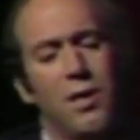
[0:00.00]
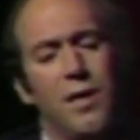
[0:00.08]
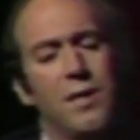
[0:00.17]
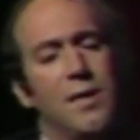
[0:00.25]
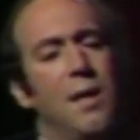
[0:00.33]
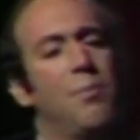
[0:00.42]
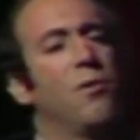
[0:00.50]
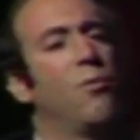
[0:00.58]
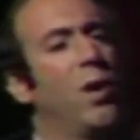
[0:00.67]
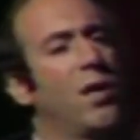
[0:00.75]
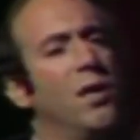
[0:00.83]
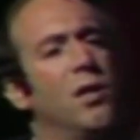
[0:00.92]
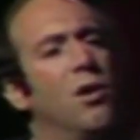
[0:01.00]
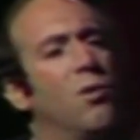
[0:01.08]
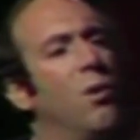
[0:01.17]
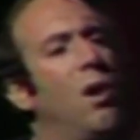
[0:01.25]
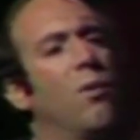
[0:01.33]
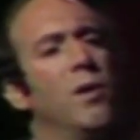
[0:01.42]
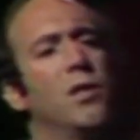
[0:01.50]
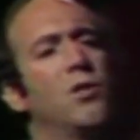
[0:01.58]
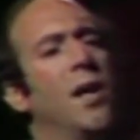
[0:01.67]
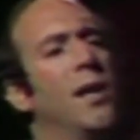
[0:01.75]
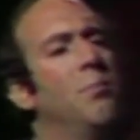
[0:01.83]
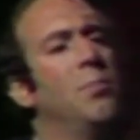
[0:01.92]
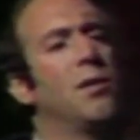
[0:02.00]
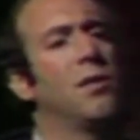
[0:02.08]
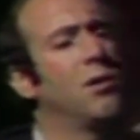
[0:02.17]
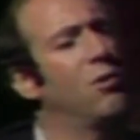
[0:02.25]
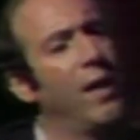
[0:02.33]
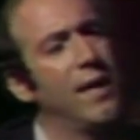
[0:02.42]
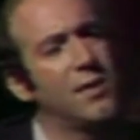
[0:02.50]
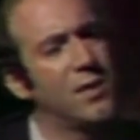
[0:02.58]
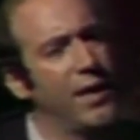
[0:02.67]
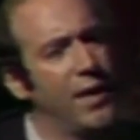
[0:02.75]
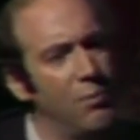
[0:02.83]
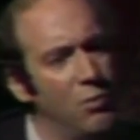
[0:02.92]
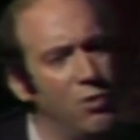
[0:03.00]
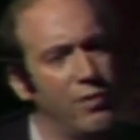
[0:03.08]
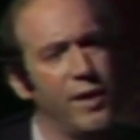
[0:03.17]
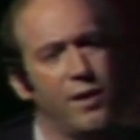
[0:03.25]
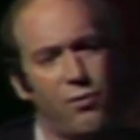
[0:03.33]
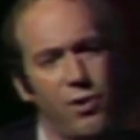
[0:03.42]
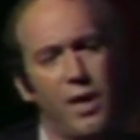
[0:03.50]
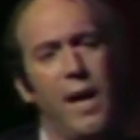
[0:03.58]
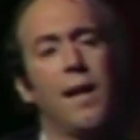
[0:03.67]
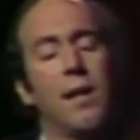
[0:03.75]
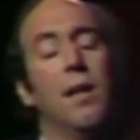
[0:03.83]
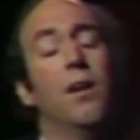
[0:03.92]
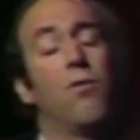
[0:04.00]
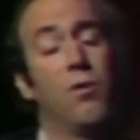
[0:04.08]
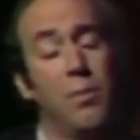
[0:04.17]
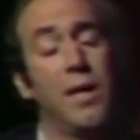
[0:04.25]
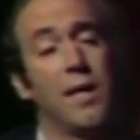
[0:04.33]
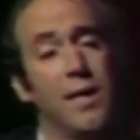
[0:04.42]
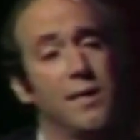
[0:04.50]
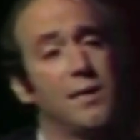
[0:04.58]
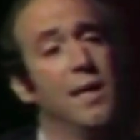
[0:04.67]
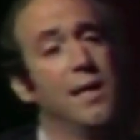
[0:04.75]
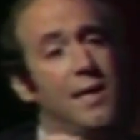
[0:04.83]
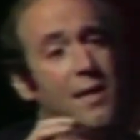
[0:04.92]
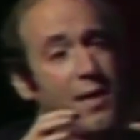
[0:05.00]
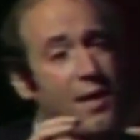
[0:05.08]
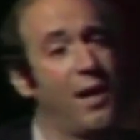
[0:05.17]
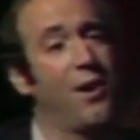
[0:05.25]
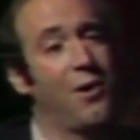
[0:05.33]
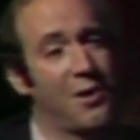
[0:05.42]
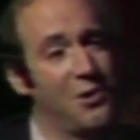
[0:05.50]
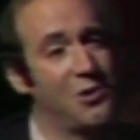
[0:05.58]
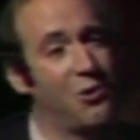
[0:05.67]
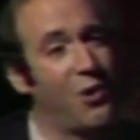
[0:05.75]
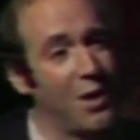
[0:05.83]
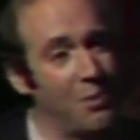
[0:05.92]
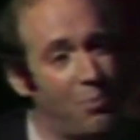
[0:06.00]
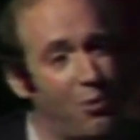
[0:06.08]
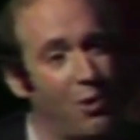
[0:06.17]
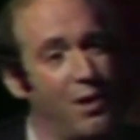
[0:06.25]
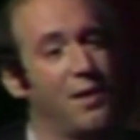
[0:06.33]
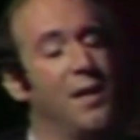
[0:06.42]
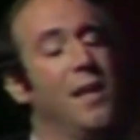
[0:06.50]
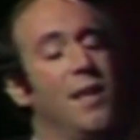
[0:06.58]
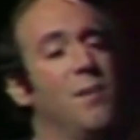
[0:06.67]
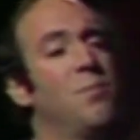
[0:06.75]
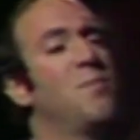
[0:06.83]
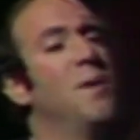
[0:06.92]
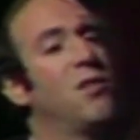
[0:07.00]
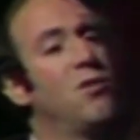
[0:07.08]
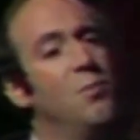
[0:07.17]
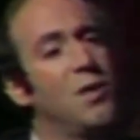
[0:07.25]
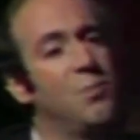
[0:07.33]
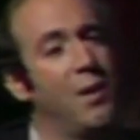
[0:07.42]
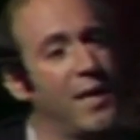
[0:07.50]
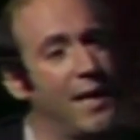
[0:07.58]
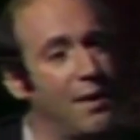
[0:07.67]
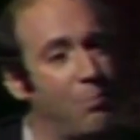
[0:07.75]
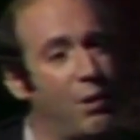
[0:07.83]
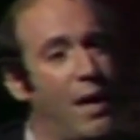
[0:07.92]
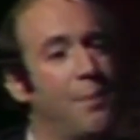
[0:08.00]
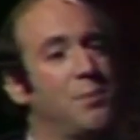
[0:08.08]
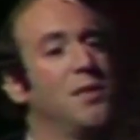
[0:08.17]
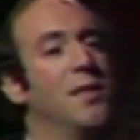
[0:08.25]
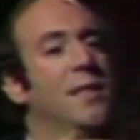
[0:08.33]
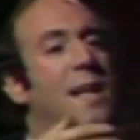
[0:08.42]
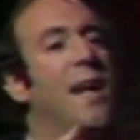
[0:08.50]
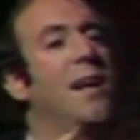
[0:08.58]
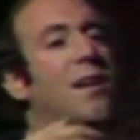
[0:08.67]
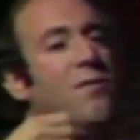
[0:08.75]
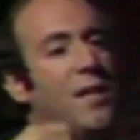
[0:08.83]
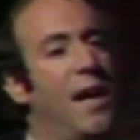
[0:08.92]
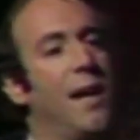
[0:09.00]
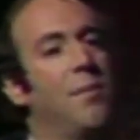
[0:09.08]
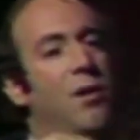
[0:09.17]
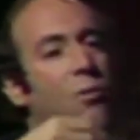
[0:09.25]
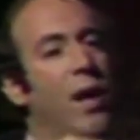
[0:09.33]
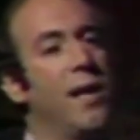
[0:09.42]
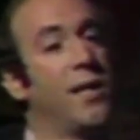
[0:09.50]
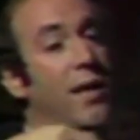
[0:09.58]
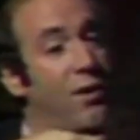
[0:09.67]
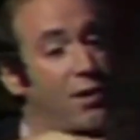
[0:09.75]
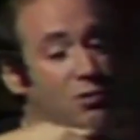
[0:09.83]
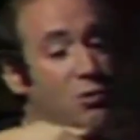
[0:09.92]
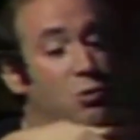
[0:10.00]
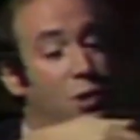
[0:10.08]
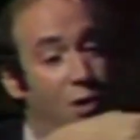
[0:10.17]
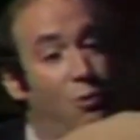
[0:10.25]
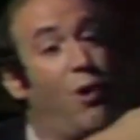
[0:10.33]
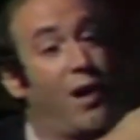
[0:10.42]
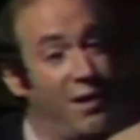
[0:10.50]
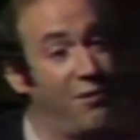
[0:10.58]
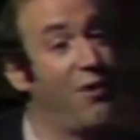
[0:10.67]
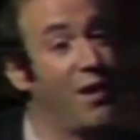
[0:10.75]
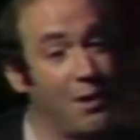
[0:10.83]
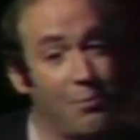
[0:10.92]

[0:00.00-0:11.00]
an example of what can go wrong when you try to build a grand-scale movie and forget, for me at least, that the characters are all important. They've spent too much money on the props, not enough time on writing characters who are going to walk in front of the